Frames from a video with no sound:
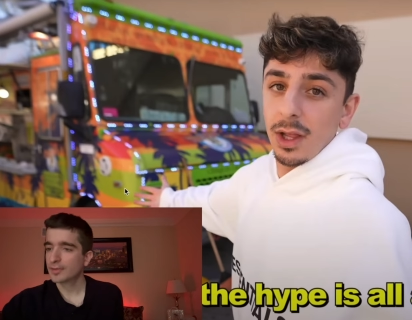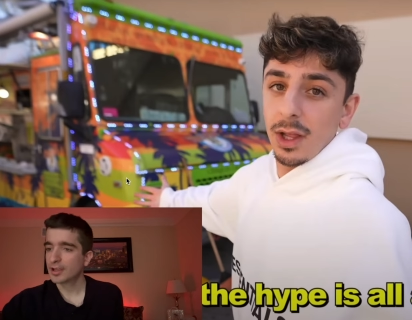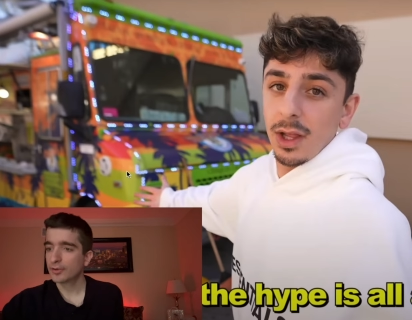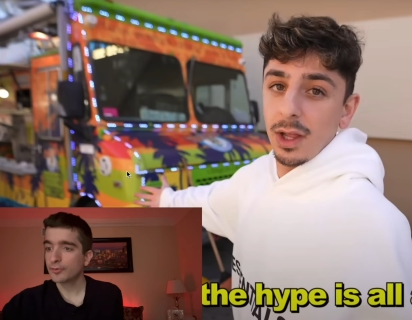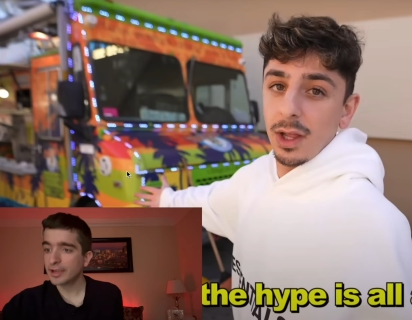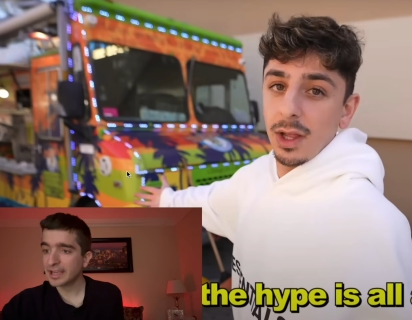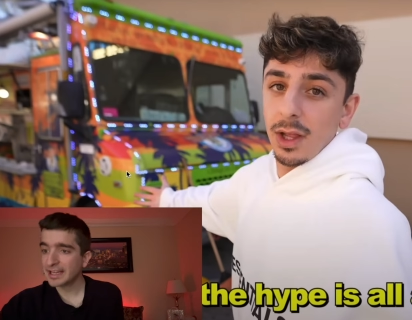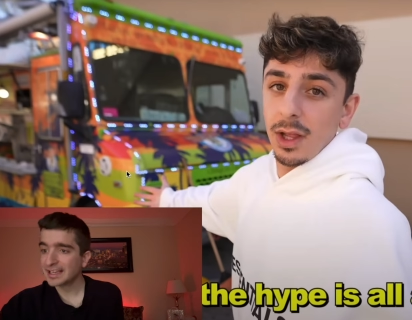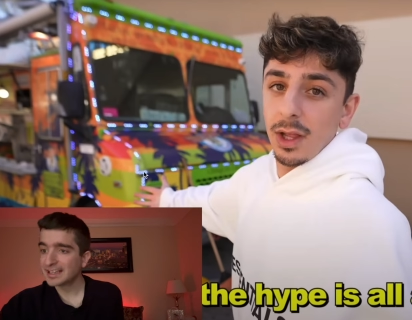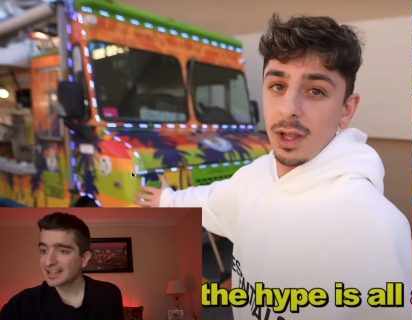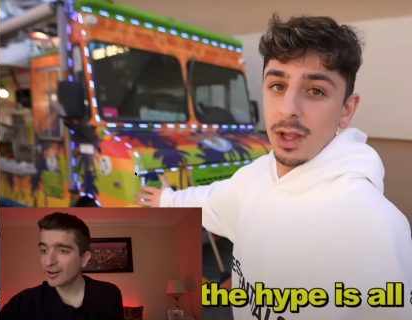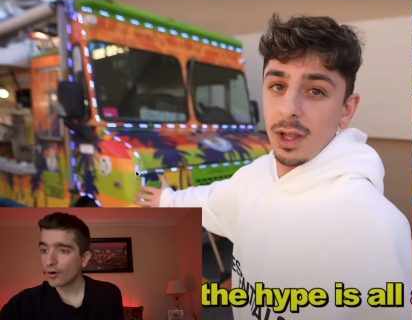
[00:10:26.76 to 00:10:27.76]

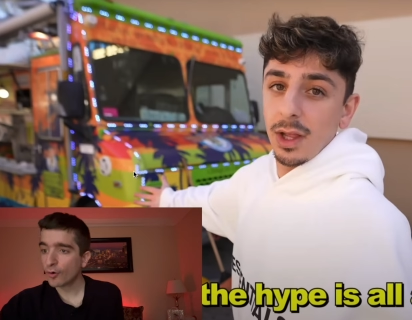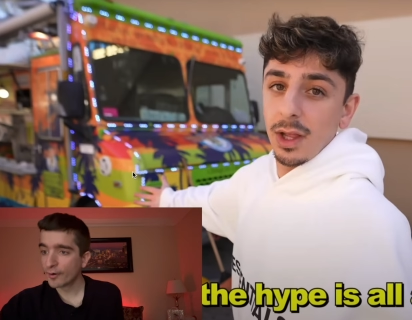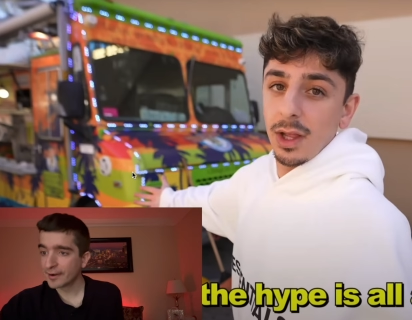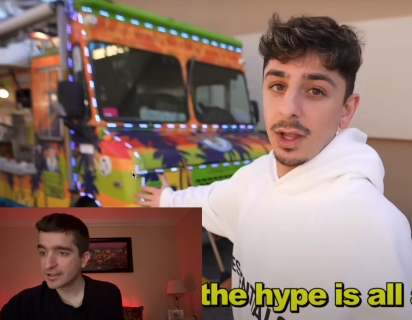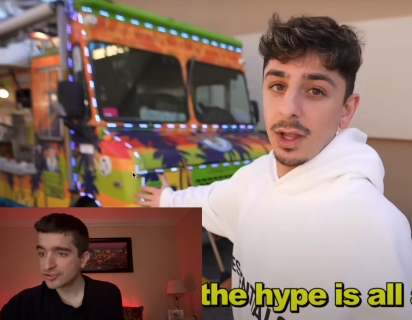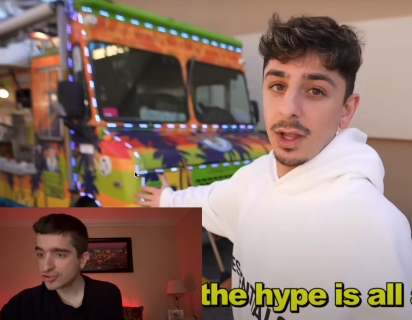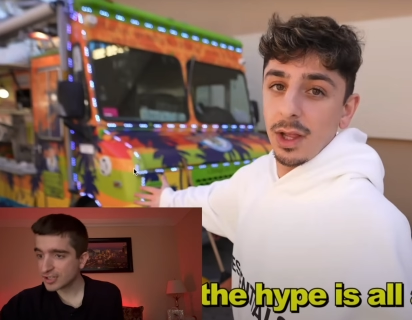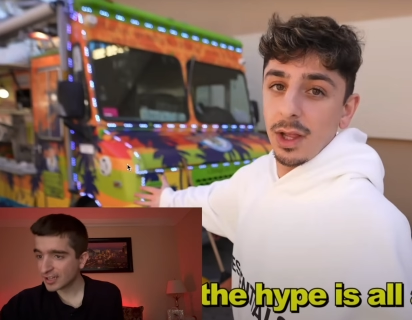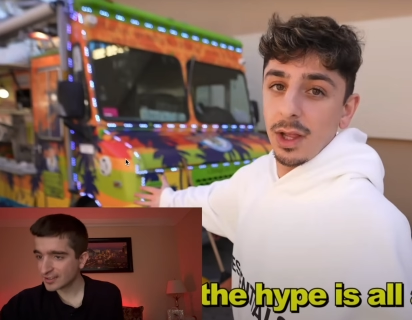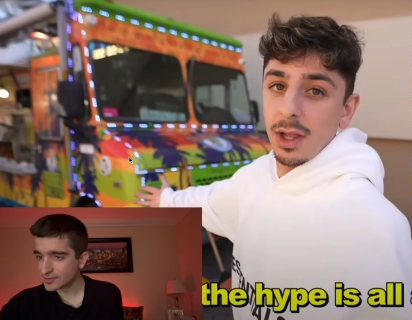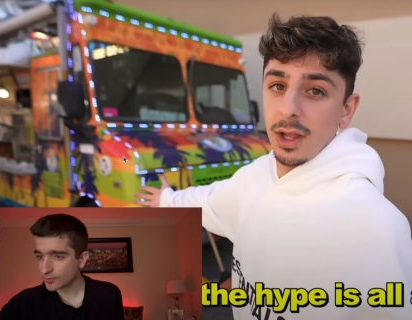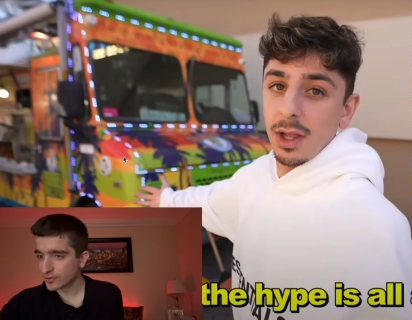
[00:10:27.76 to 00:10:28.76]
Speaker 1: green, orange. That
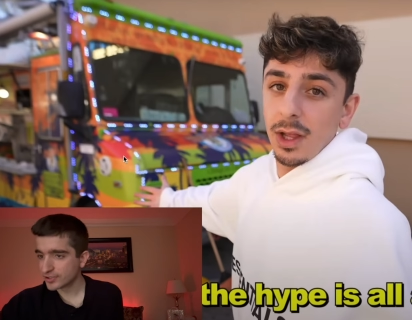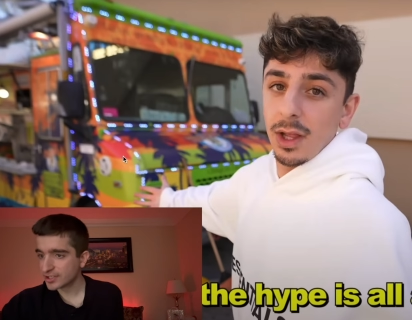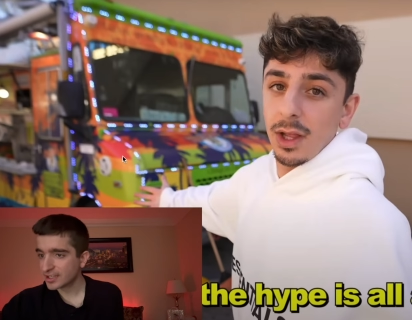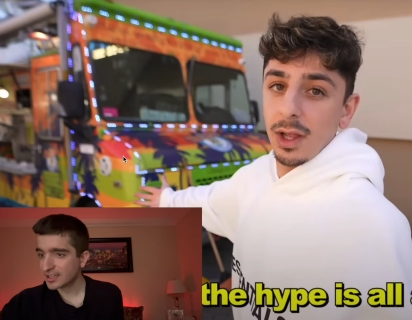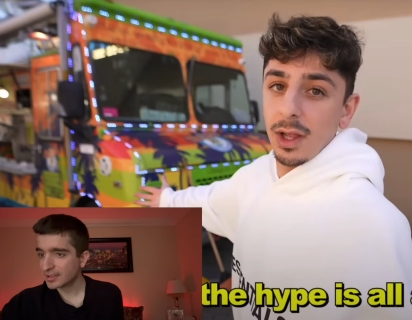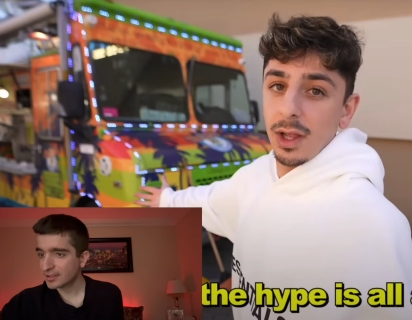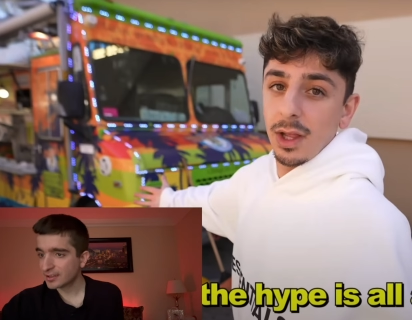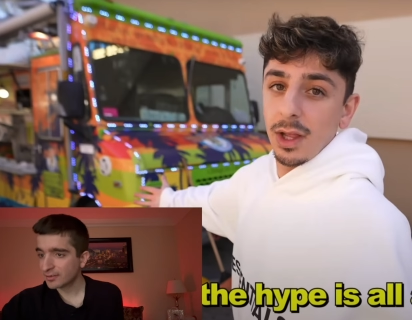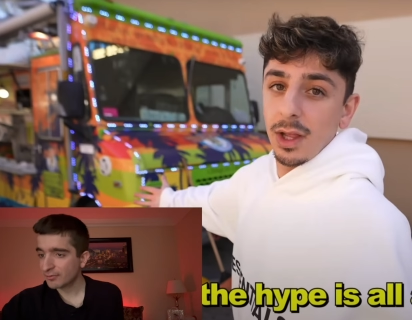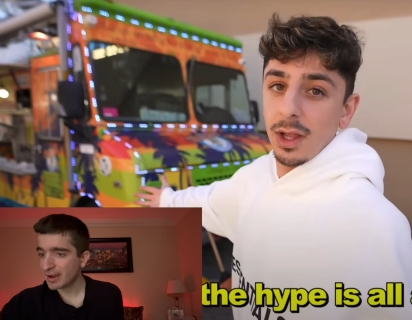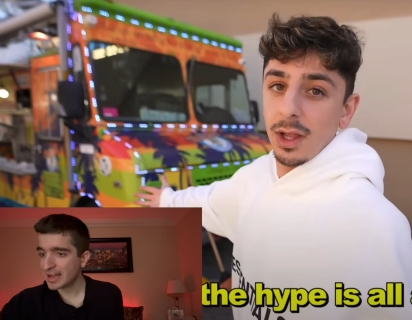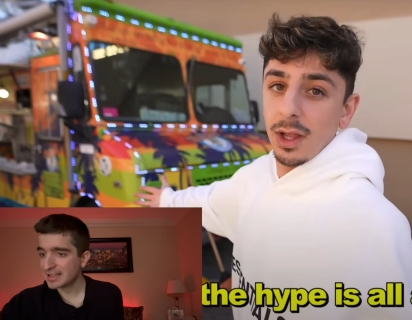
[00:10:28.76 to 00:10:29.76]
looks orange.
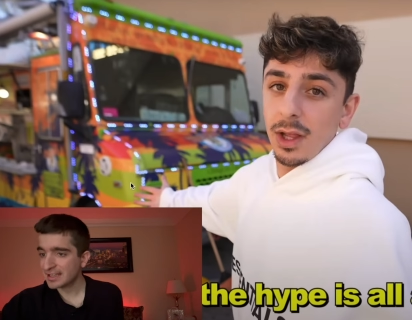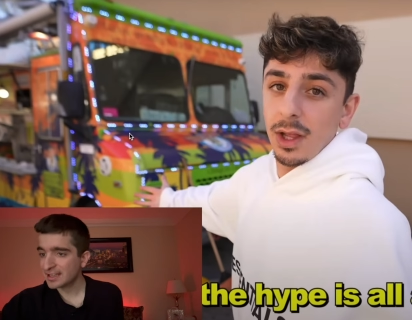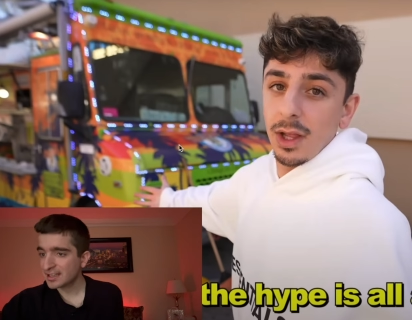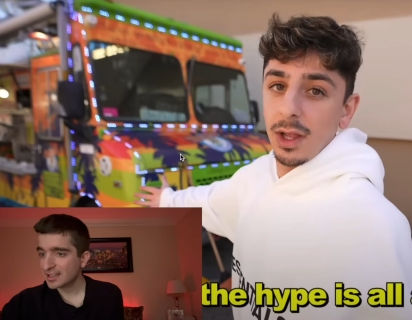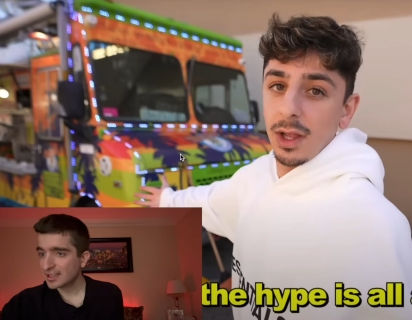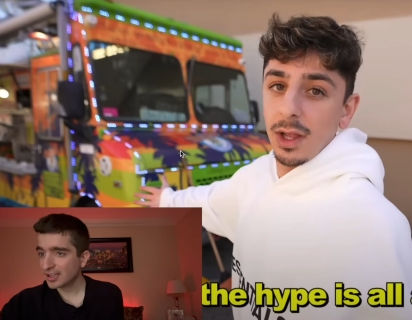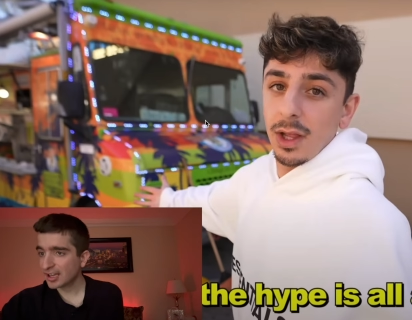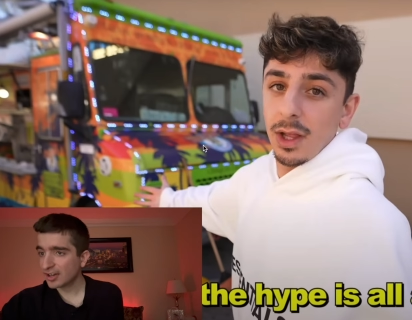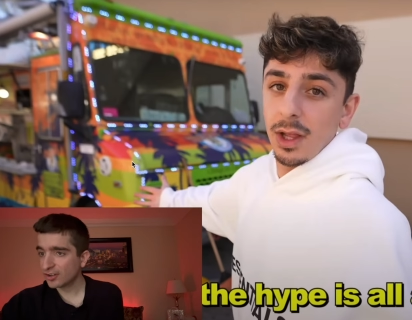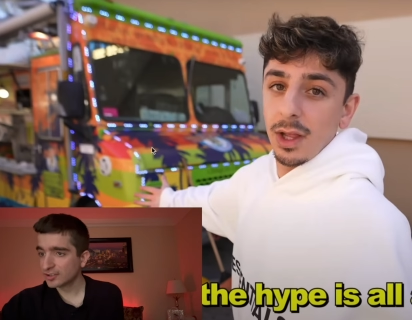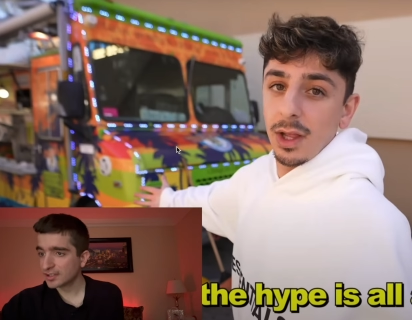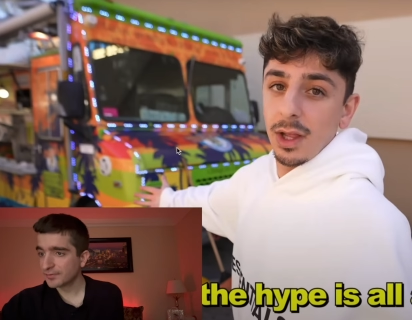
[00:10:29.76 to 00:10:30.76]
Red. Look at
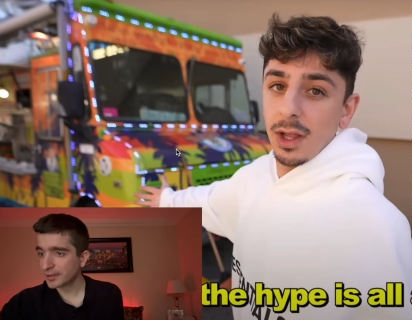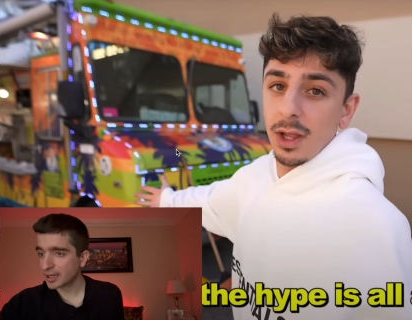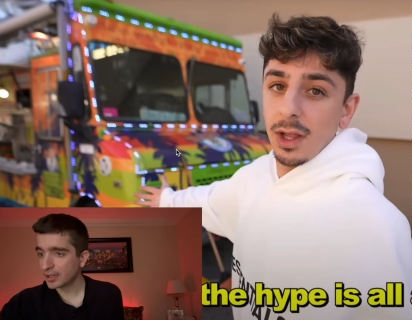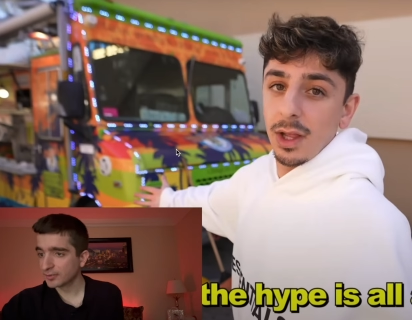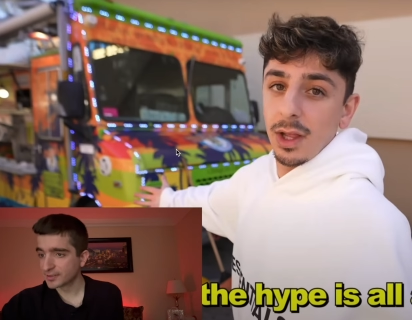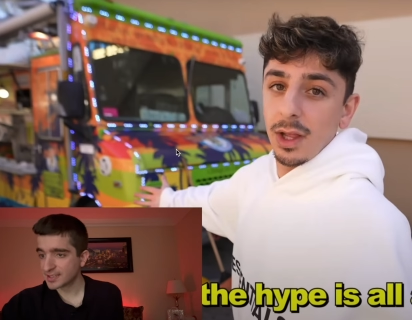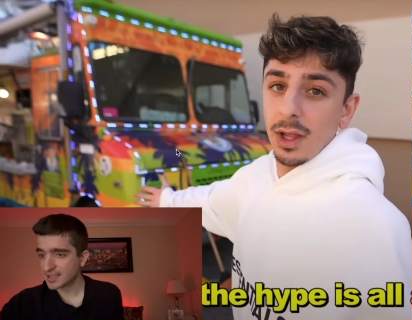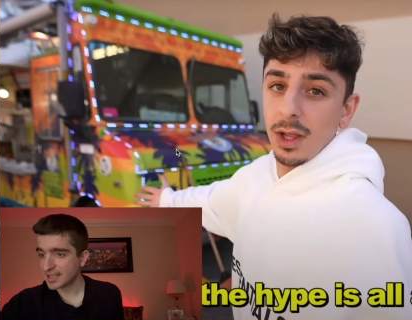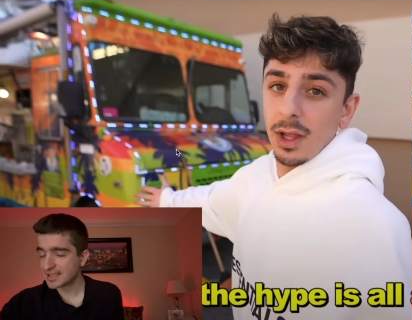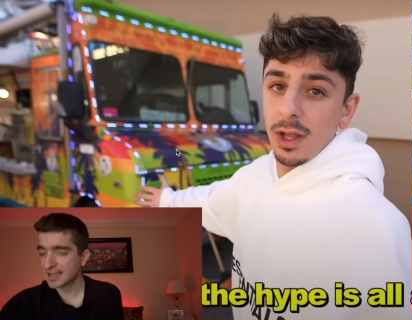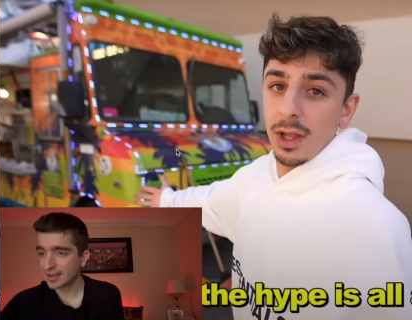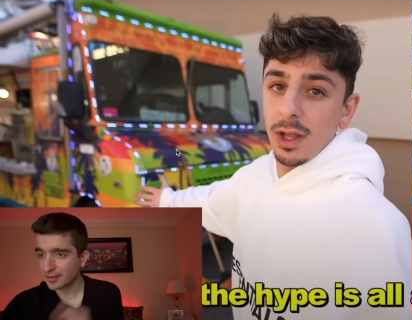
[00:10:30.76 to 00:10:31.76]
all the different colors.
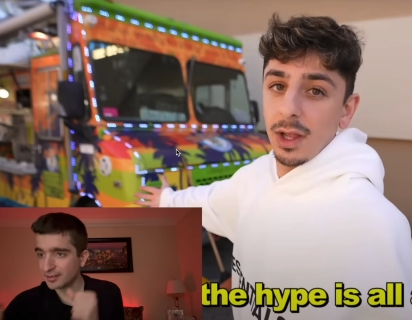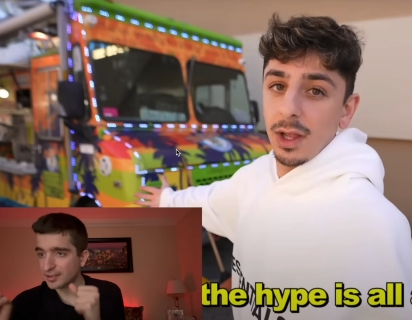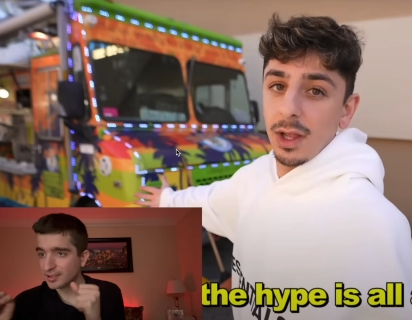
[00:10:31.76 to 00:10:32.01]
It's like a